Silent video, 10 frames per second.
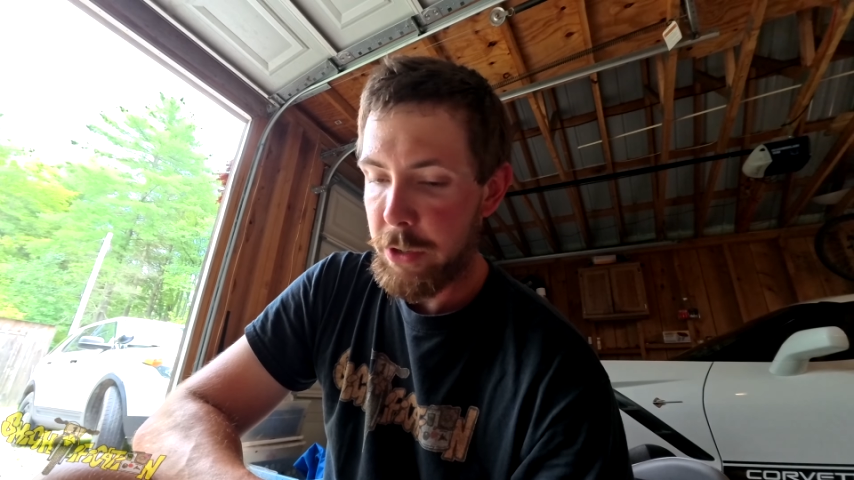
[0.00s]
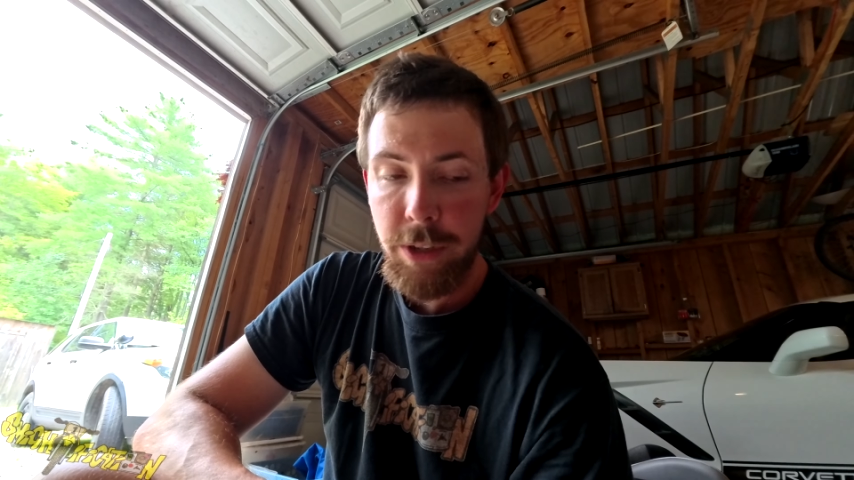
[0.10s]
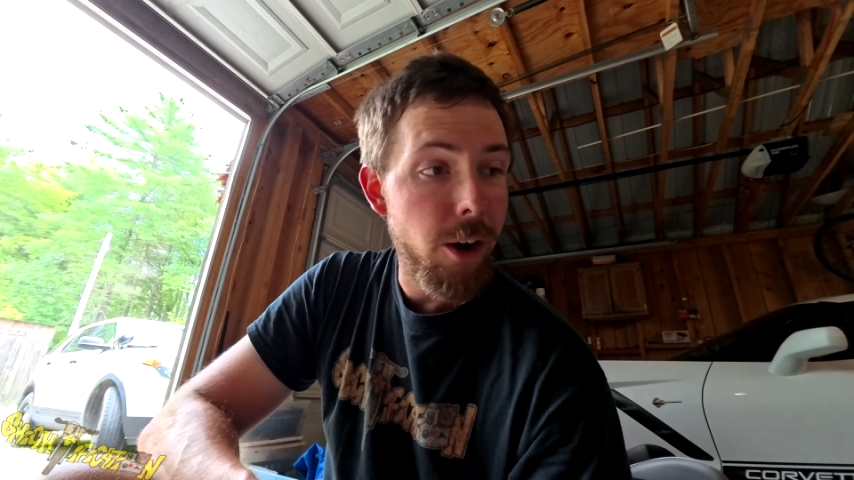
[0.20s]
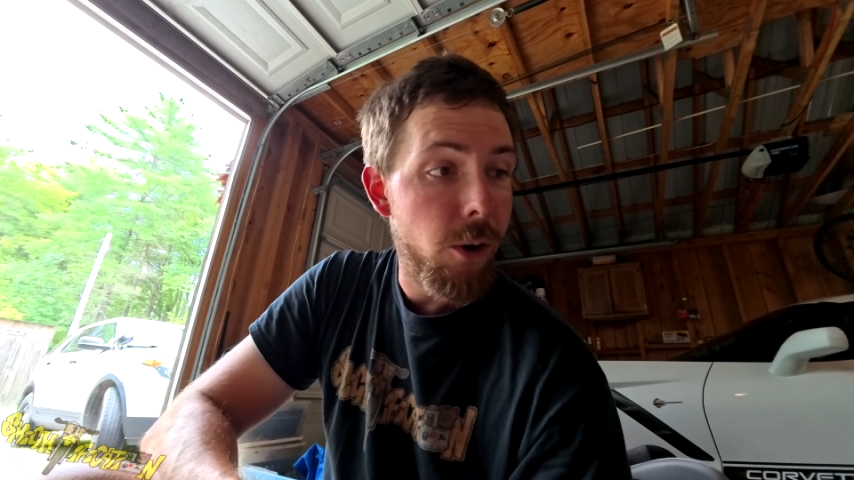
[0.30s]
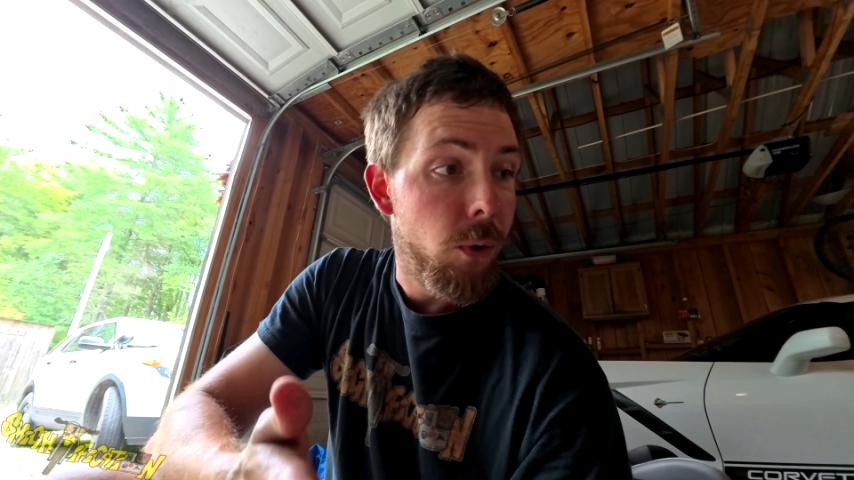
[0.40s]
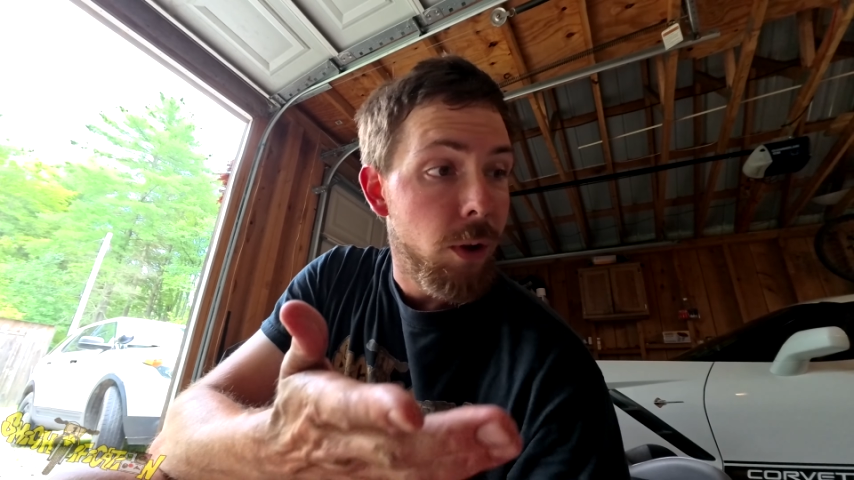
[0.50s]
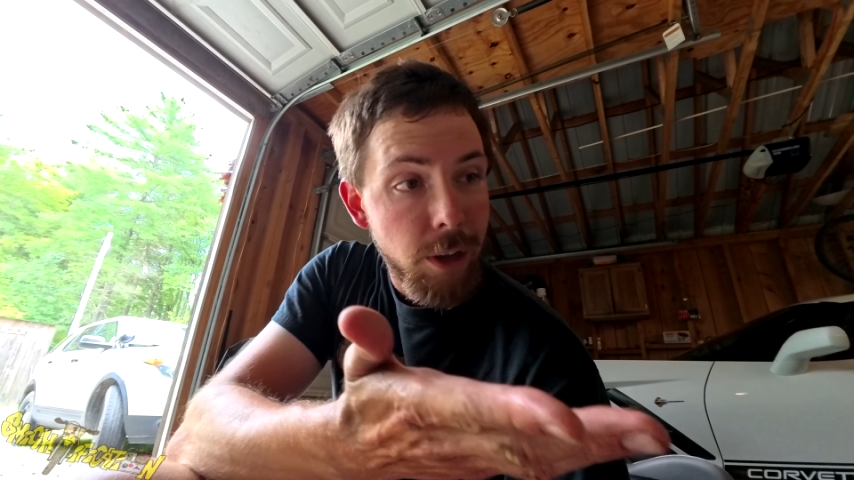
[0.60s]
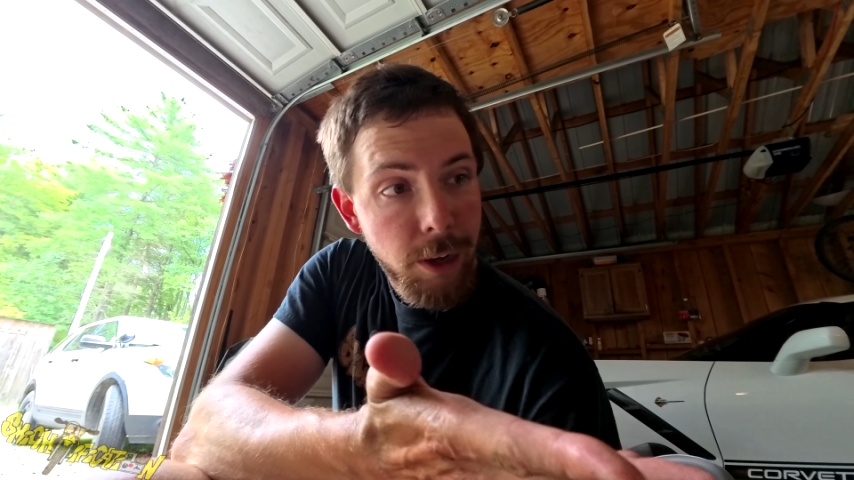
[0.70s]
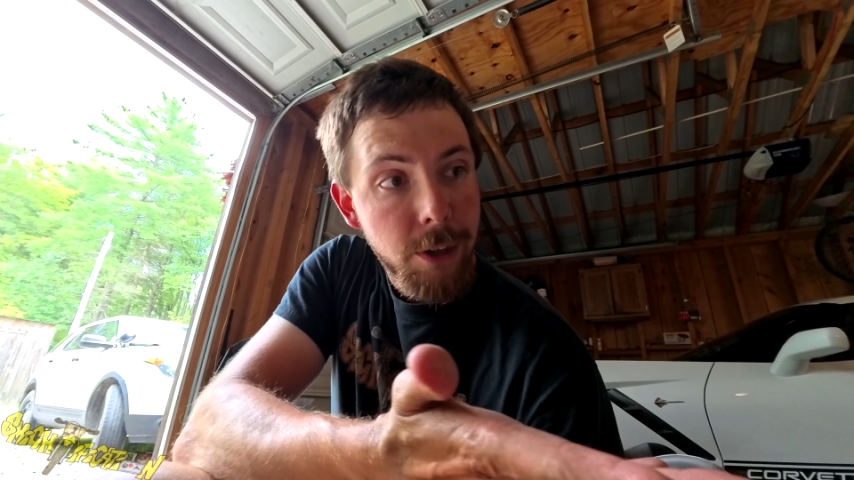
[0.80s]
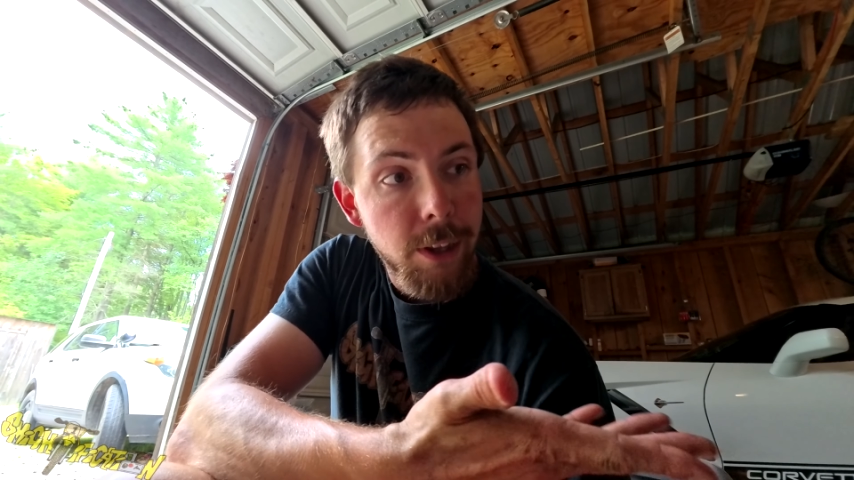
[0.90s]
So
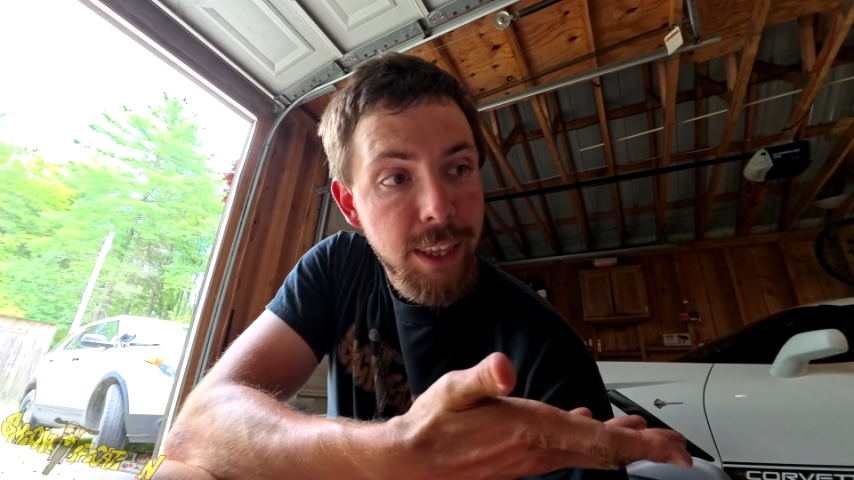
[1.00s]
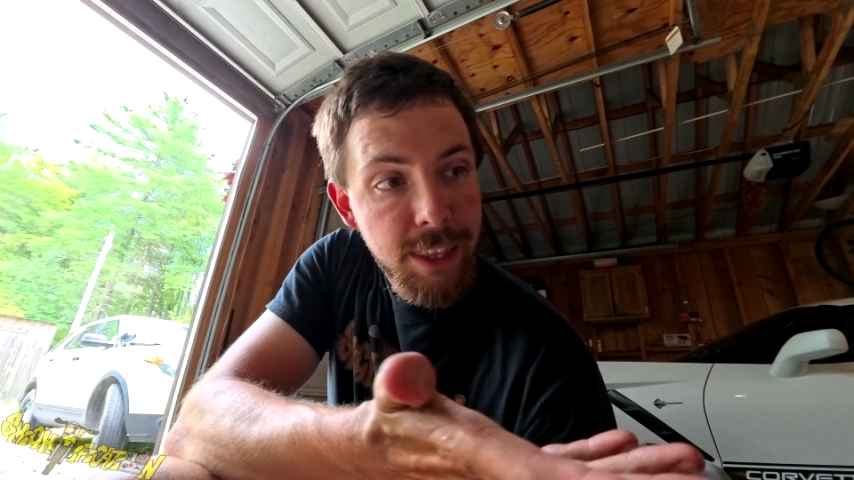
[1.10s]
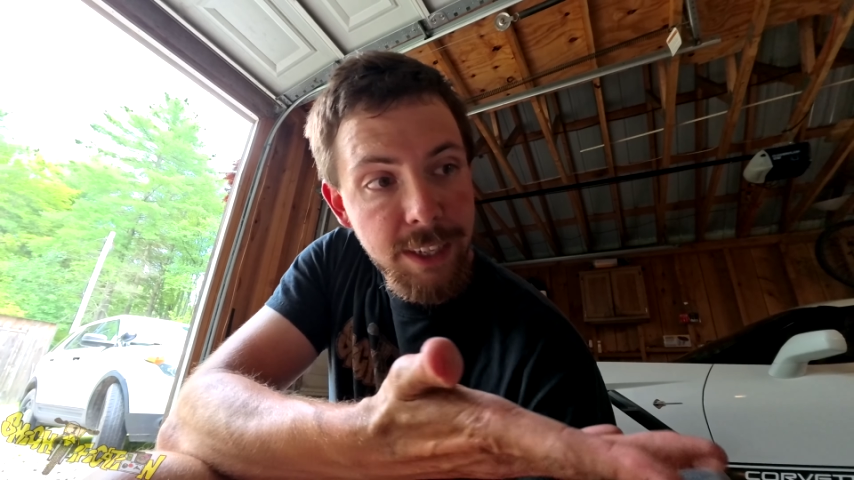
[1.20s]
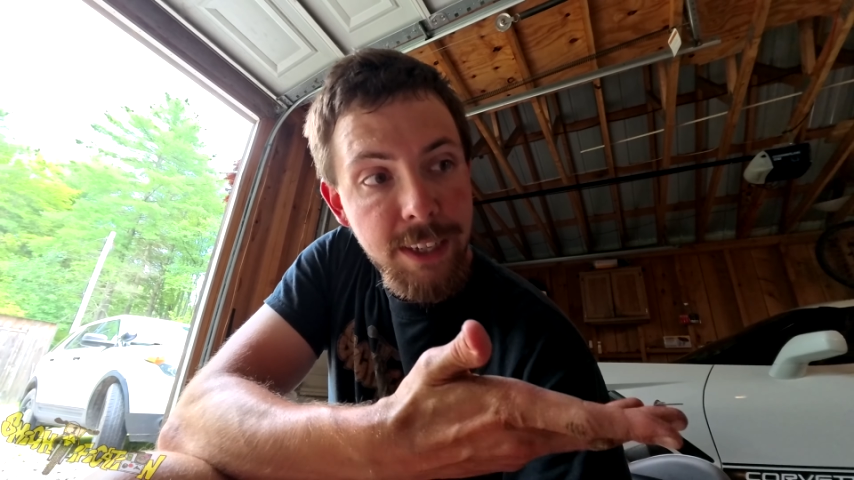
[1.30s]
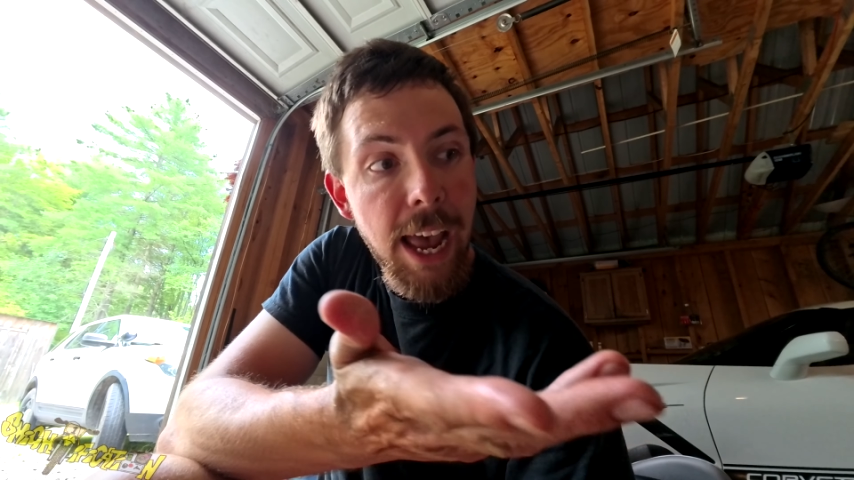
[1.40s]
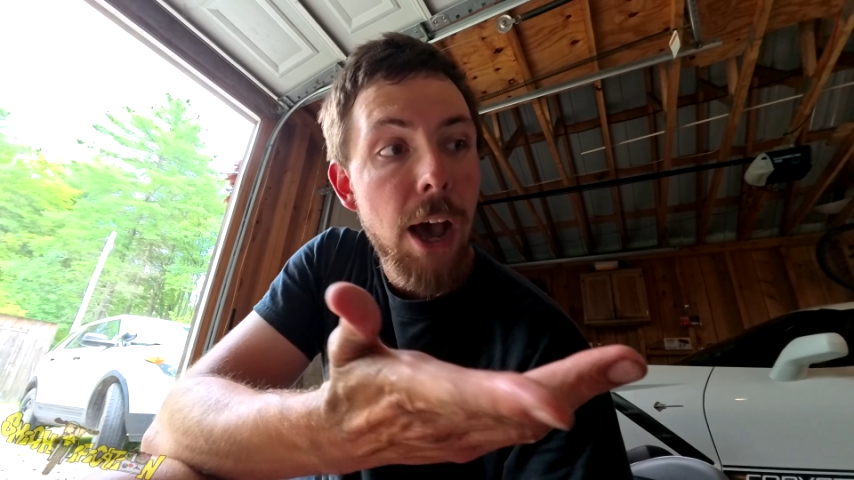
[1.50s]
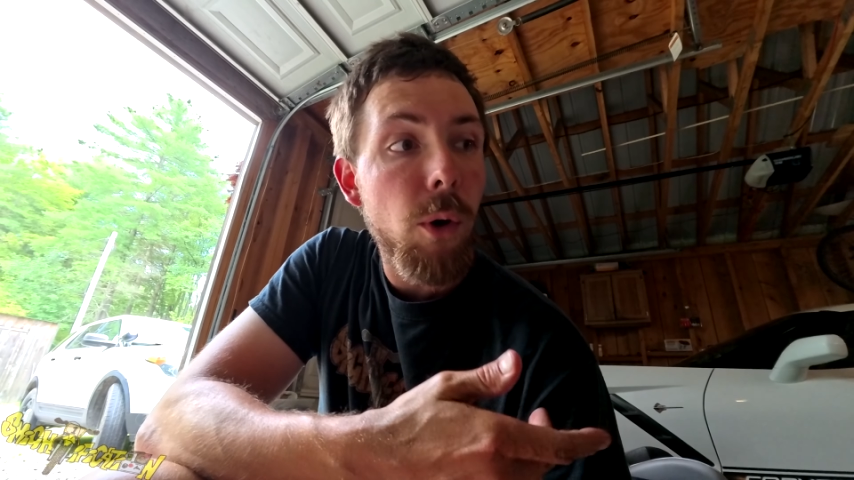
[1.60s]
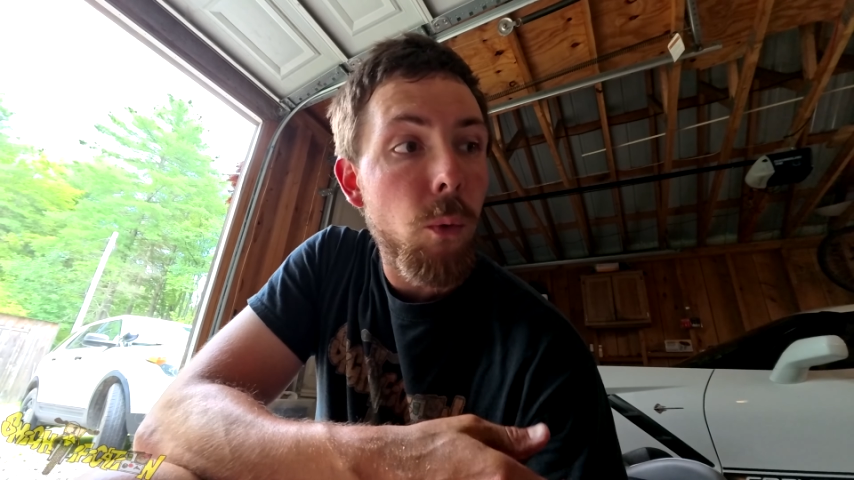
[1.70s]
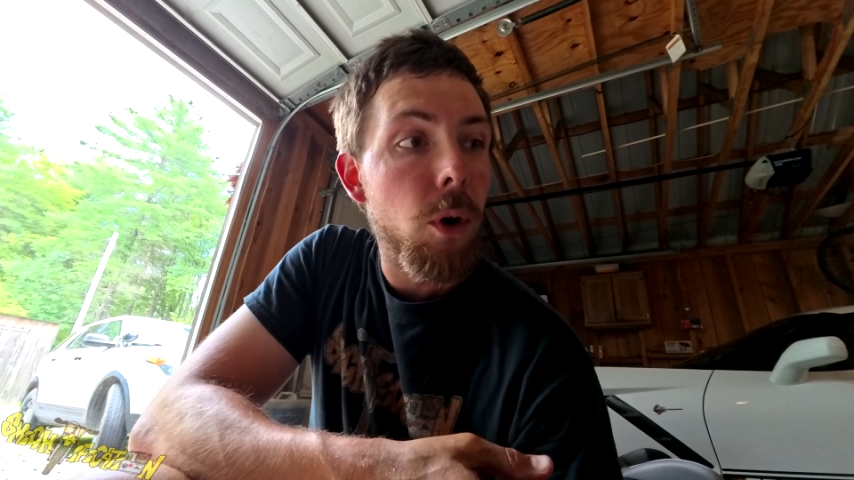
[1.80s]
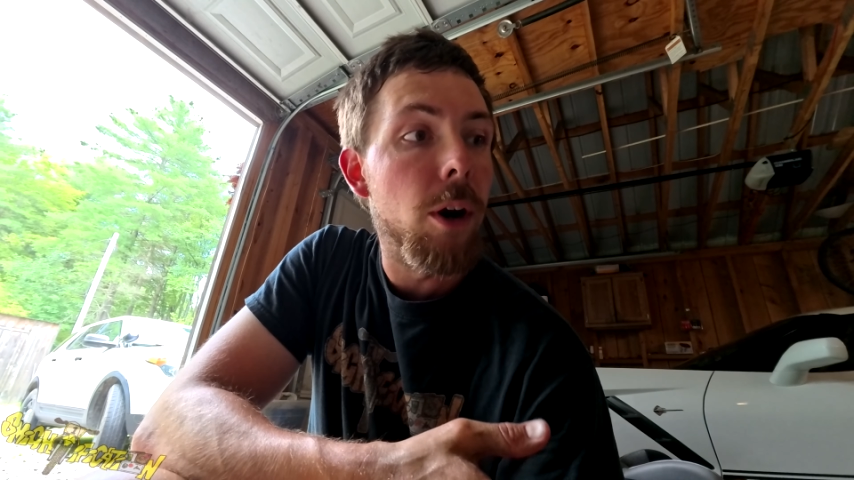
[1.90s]
luckily this is
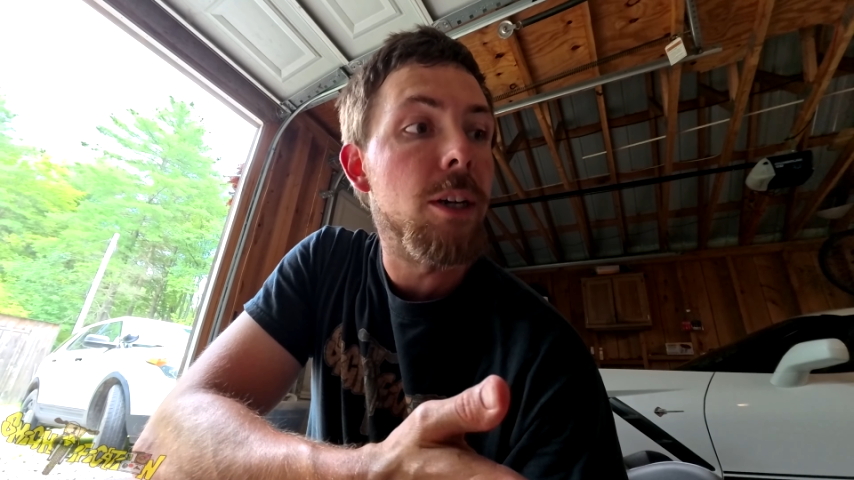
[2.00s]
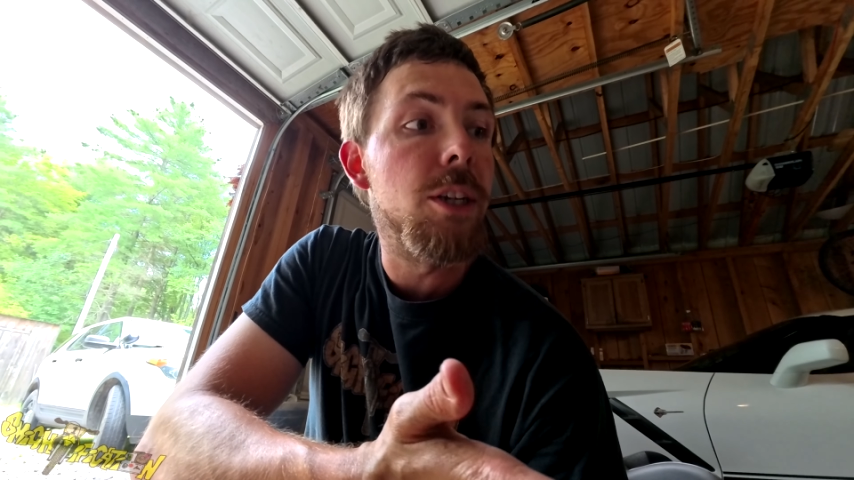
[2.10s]
how it works.